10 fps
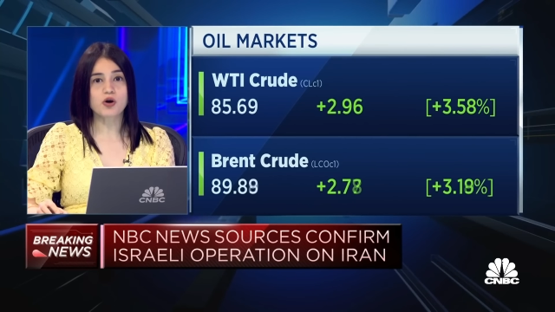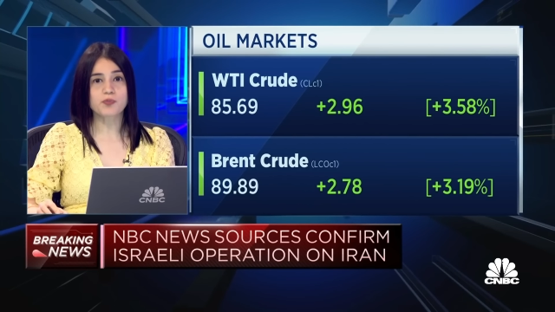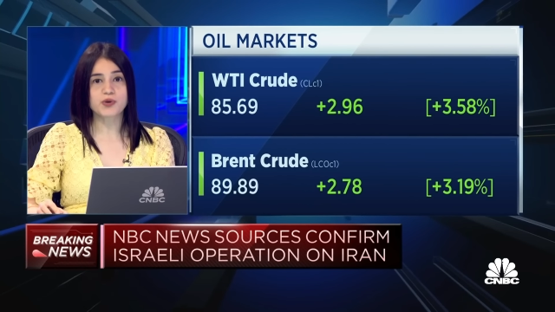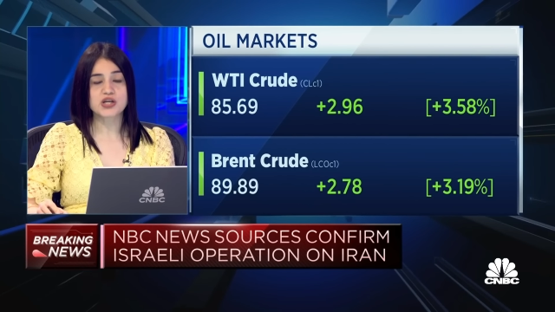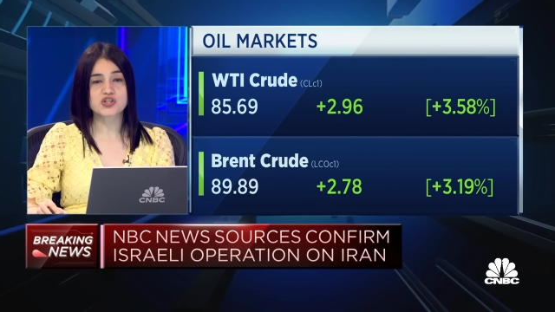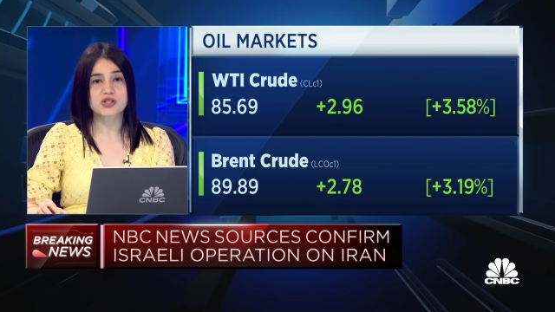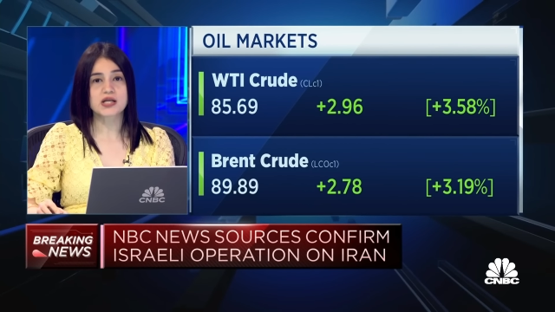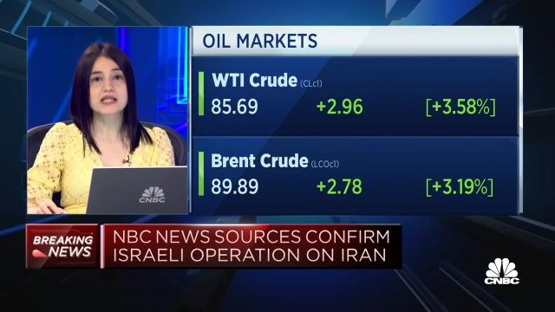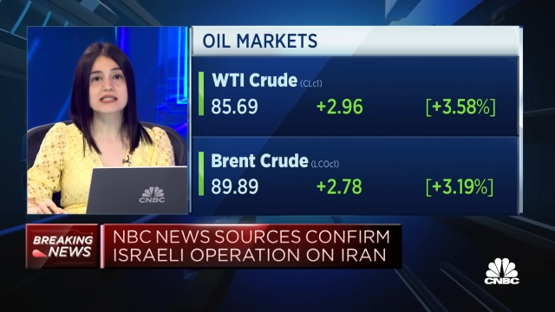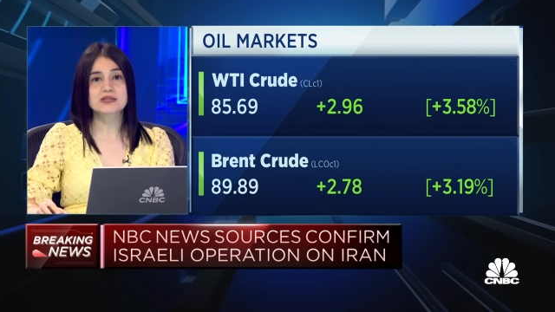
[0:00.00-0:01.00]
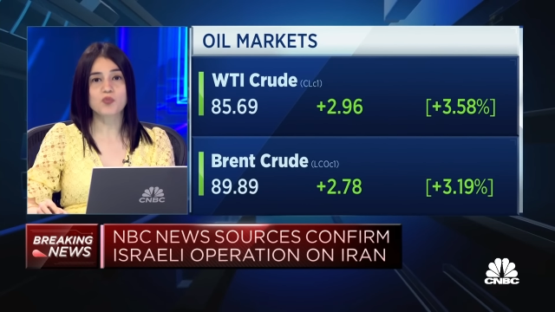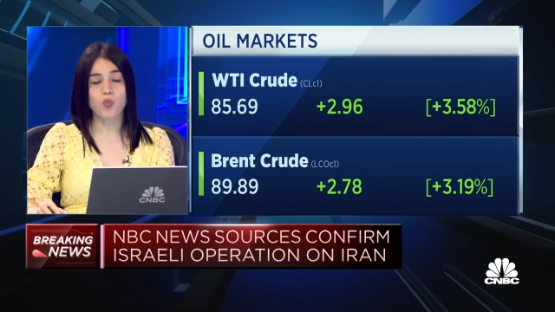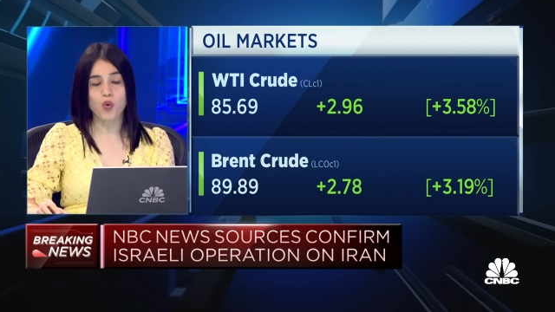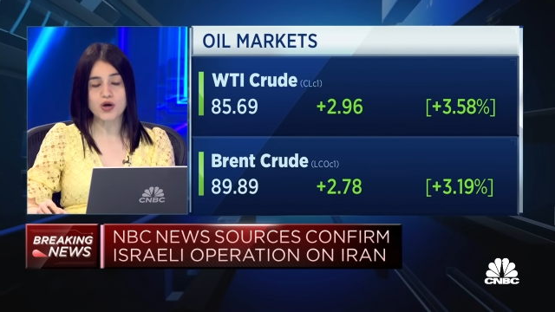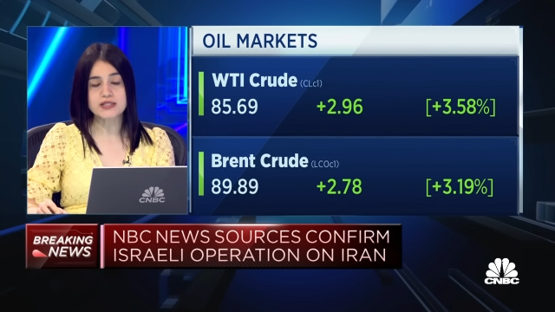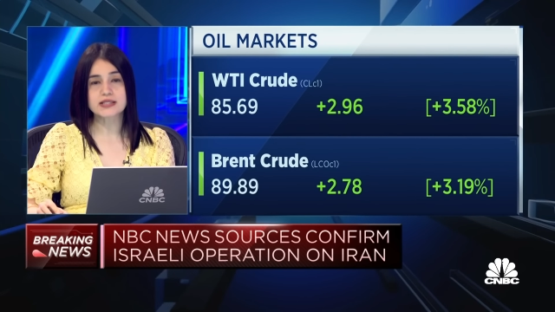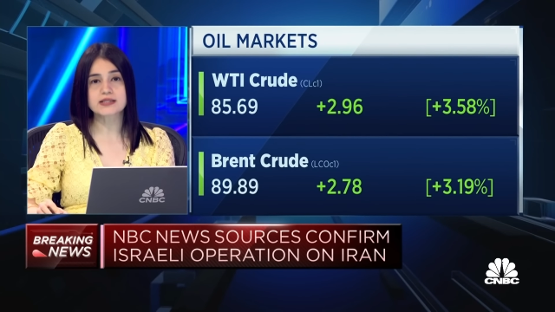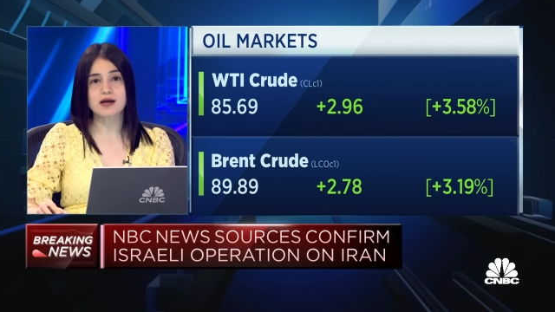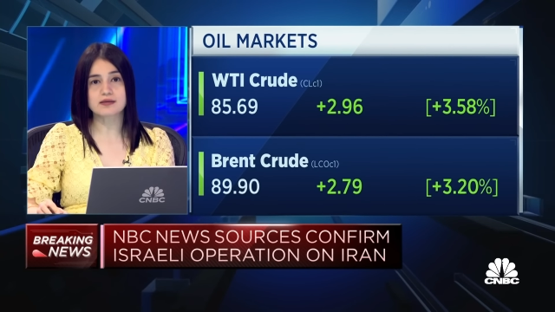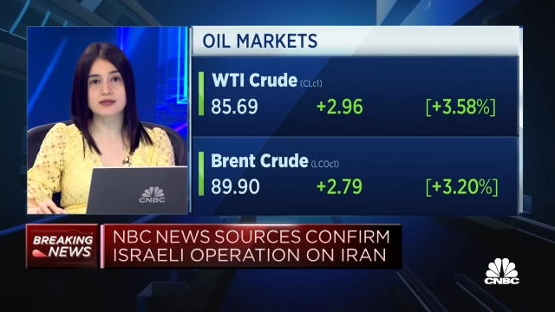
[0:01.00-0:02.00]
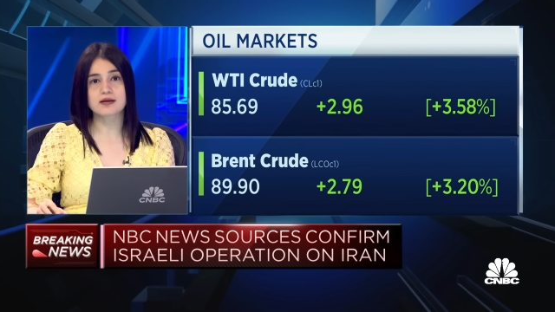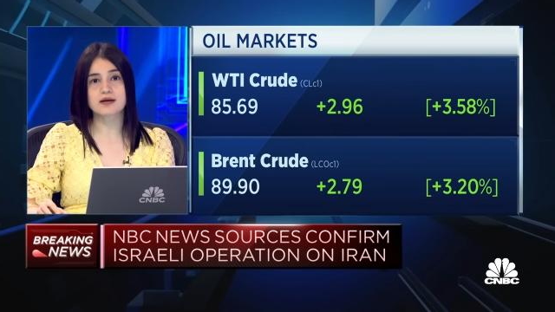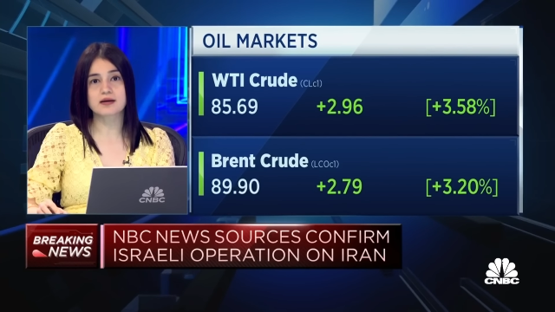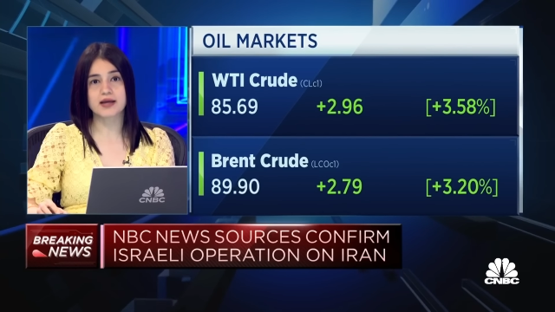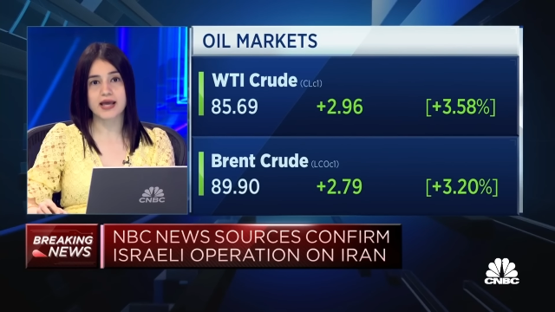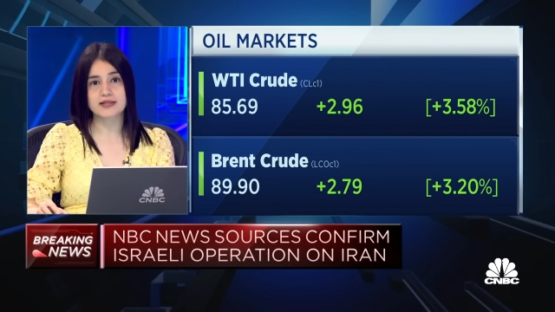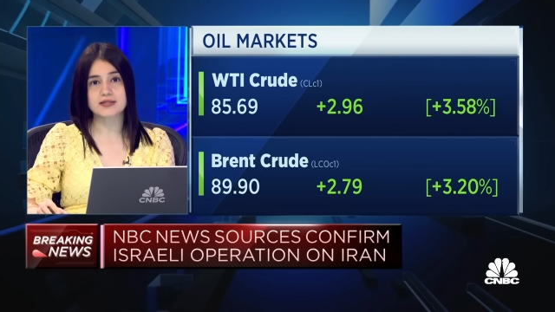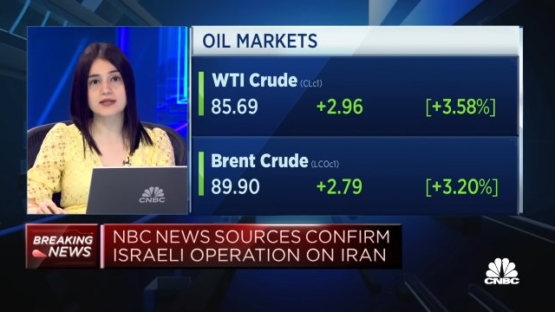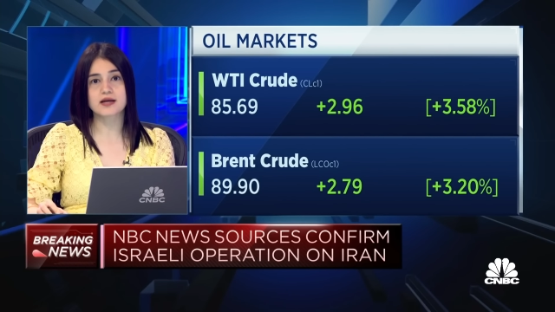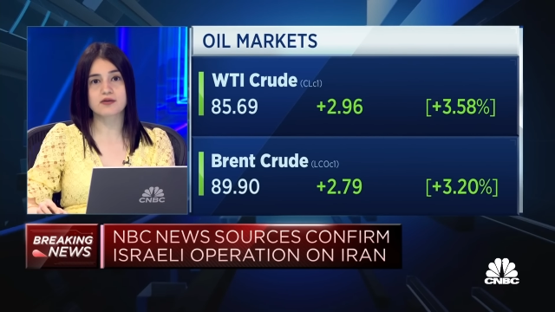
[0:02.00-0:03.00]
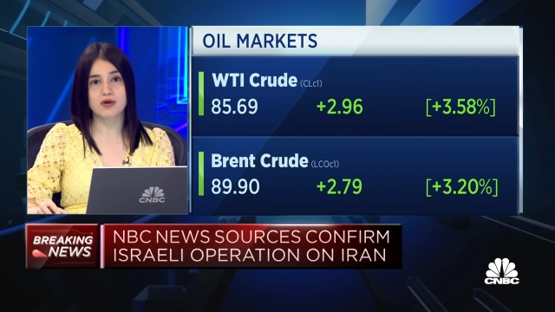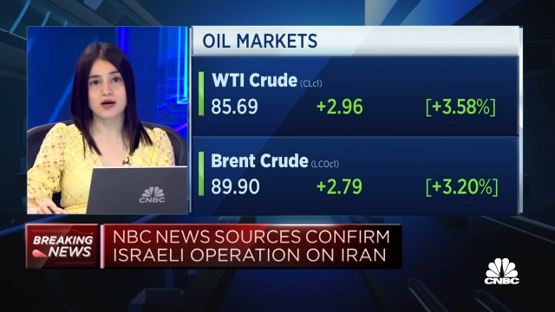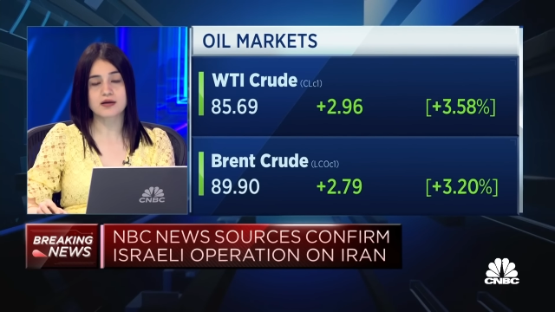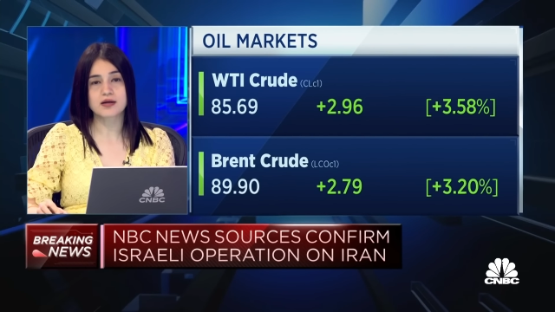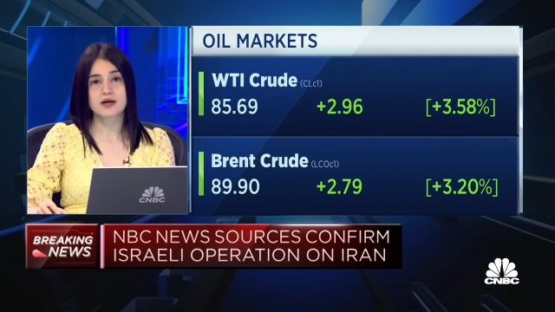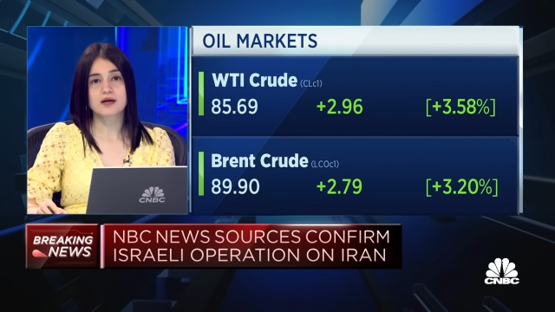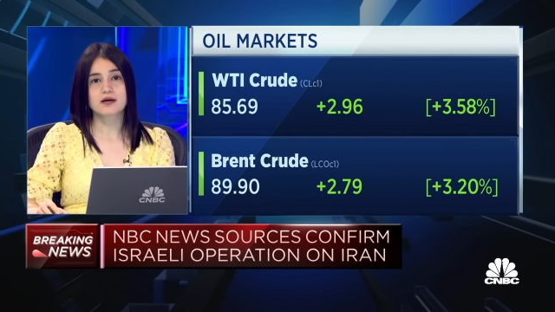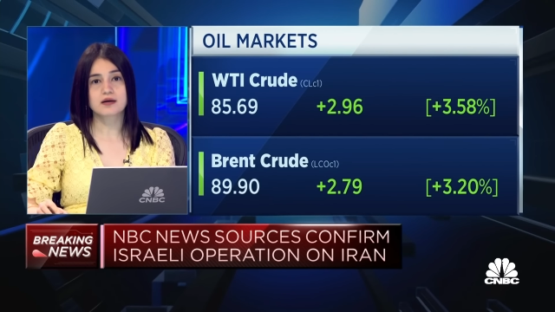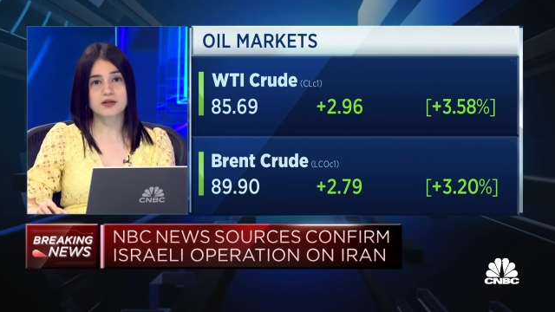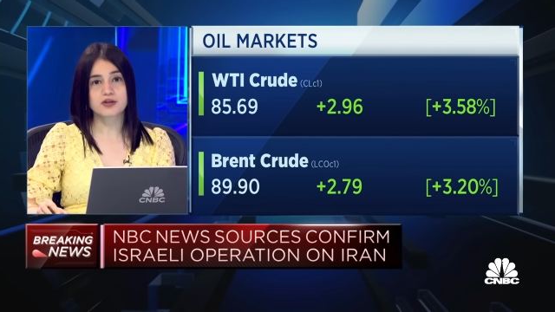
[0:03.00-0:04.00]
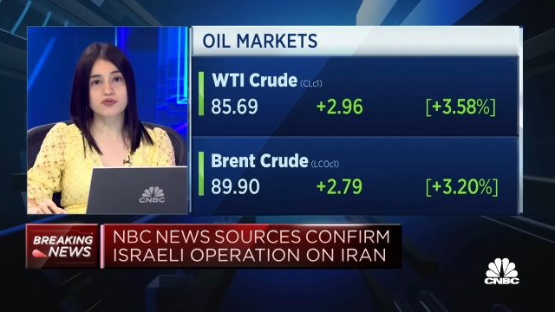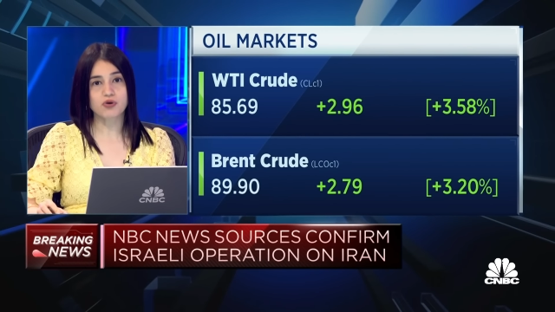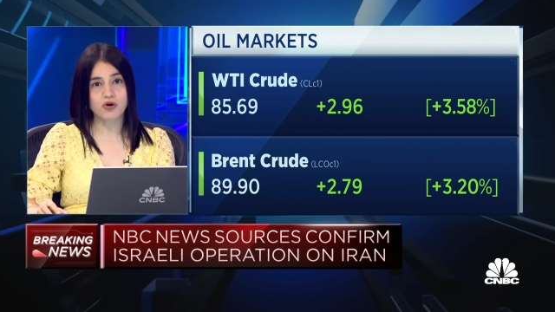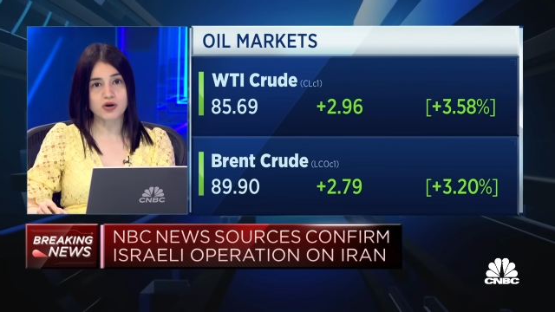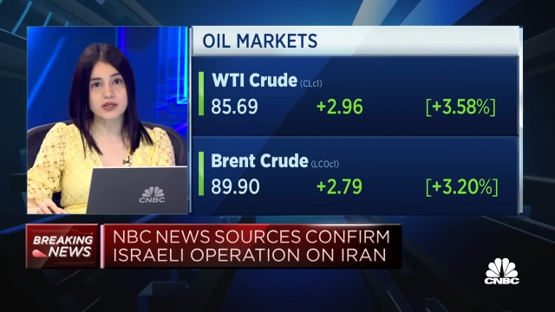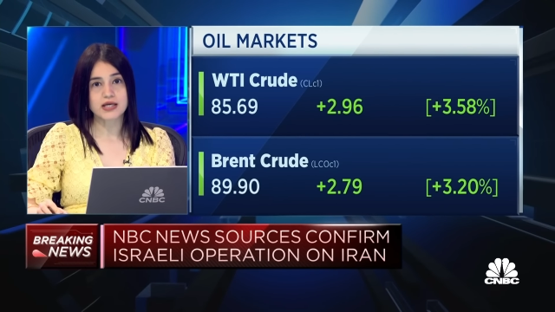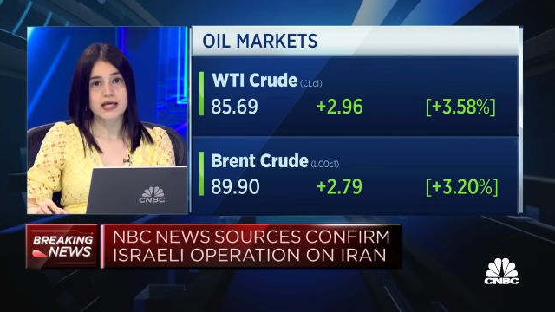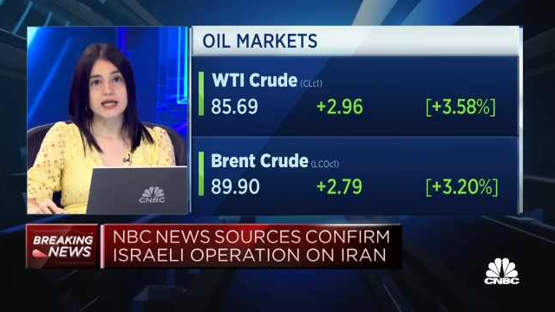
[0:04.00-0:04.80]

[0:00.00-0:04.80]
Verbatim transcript: operation was conducted against Iran earlier on.